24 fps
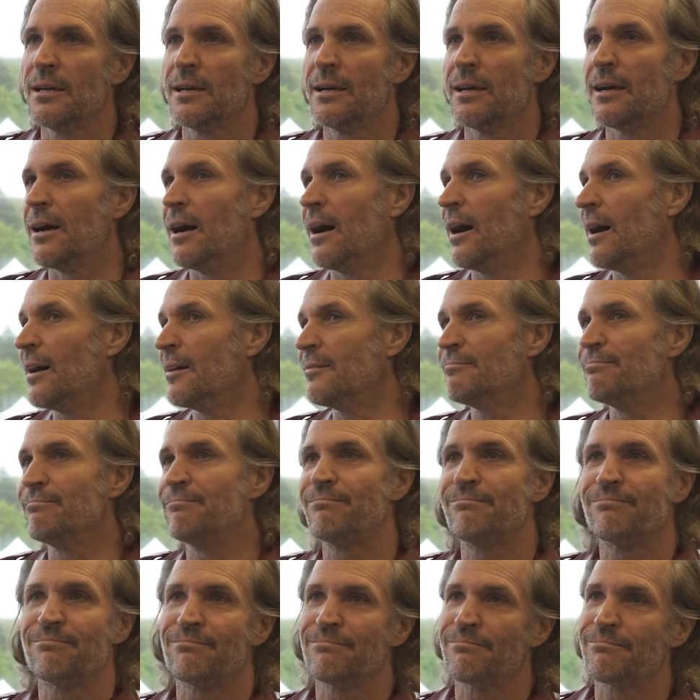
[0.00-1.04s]
I
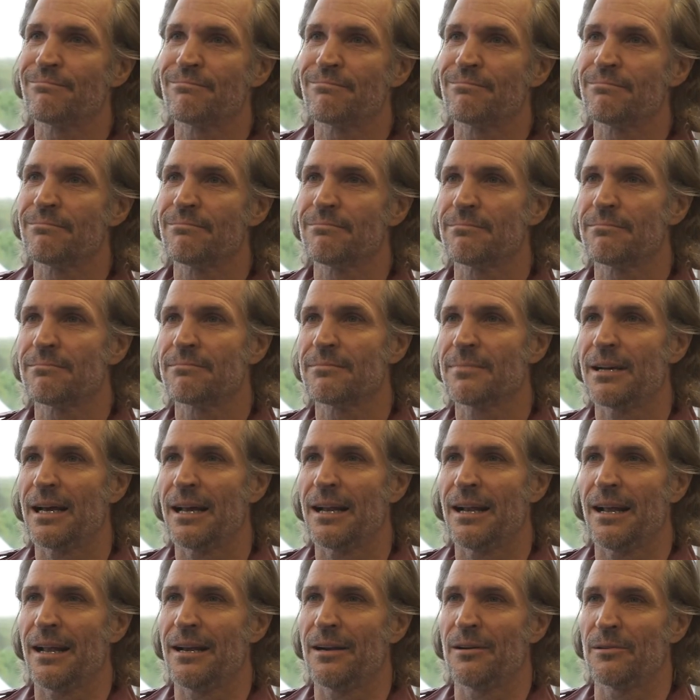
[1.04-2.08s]

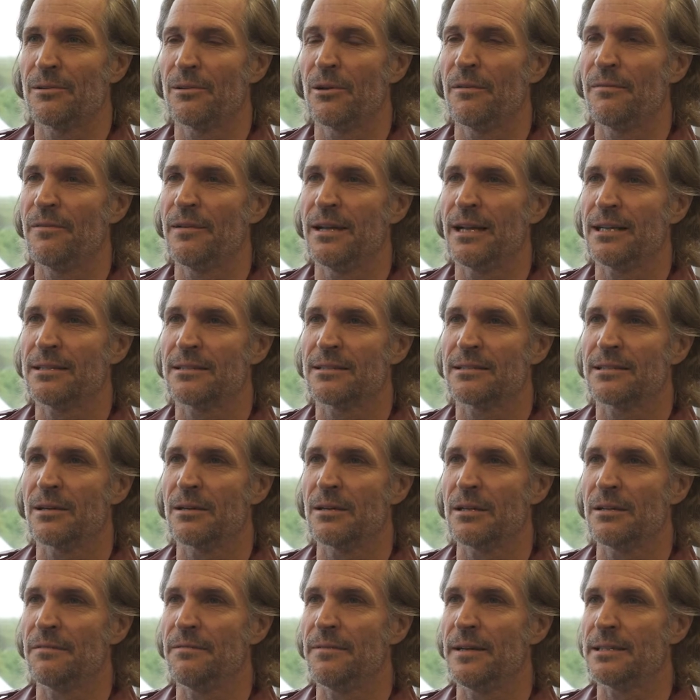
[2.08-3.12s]
don't know if it
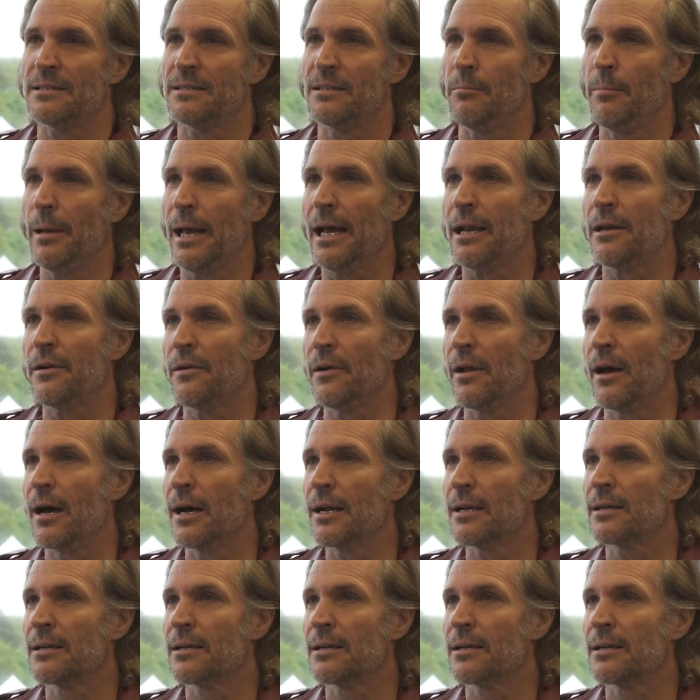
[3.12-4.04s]
necessarily fits the band or not.